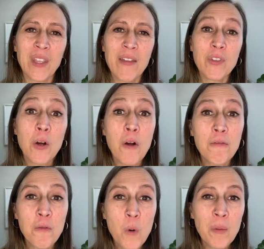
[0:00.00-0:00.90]
There are
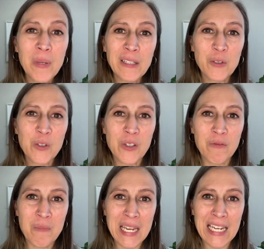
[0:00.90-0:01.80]
4 pillars of
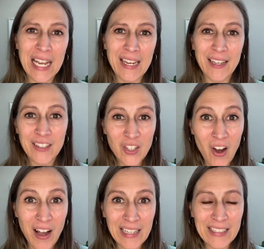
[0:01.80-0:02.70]
meaning
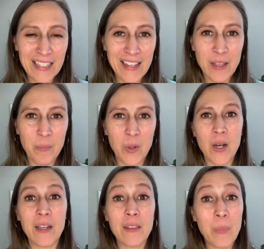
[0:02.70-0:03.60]
taught in the
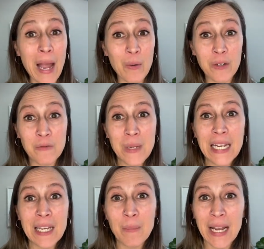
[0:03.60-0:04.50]
book, The Power of
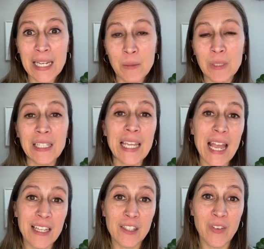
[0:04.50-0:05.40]
Meaning by Emily
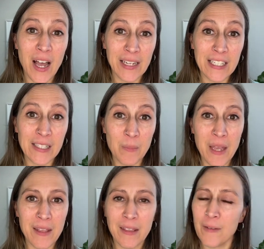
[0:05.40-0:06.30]
Esfahani
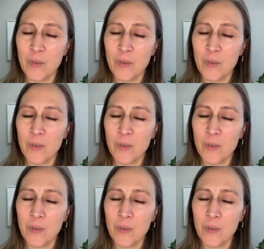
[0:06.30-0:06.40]
Smith.